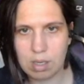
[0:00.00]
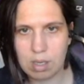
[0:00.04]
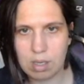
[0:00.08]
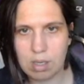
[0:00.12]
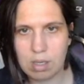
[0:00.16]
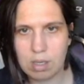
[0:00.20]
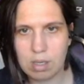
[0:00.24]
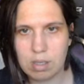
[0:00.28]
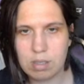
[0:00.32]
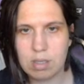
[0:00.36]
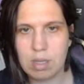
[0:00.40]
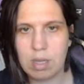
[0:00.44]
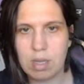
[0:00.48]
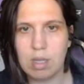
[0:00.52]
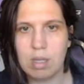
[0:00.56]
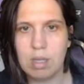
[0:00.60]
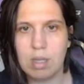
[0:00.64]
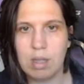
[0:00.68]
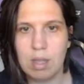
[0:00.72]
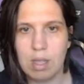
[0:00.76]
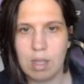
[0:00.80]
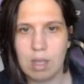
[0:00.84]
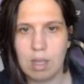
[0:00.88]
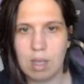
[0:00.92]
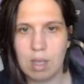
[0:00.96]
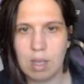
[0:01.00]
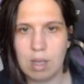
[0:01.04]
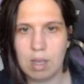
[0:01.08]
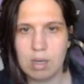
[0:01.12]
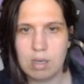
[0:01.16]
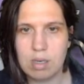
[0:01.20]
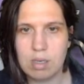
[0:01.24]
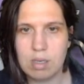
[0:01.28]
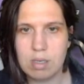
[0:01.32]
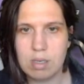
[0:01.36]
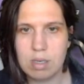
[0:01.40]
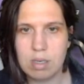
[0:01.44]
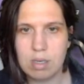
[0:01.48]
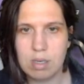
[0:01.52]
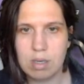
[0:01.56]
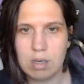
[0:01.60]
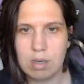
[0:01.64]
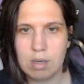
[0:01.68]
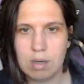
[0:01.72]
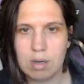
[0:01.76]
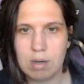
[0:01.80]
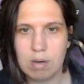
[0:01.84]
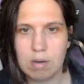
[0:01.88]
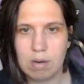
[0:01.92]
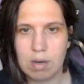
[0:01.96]
solid land.
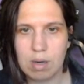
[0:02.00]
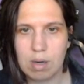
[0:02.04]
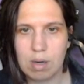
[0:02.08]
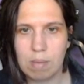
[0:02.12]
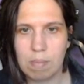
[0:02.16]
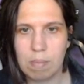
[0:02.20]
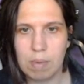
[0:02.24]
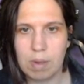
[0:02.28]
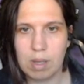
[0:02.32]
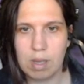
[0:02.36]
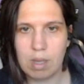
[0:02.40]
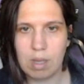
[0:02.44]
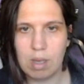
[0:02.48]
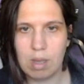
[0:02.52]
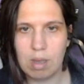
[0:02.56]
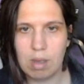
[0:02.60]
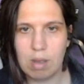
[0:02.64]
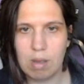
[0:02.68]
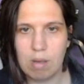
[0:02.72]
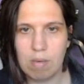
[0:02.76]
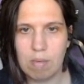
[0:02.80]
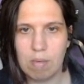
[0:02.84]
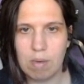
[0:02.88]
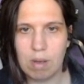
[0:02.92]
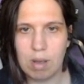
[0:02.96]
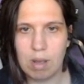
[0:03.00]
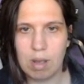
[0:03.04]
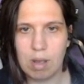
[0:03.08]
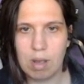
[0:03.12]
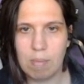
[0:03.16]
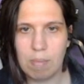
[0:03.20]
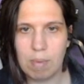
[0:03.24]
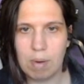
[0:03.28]
I'm gonna pick you up.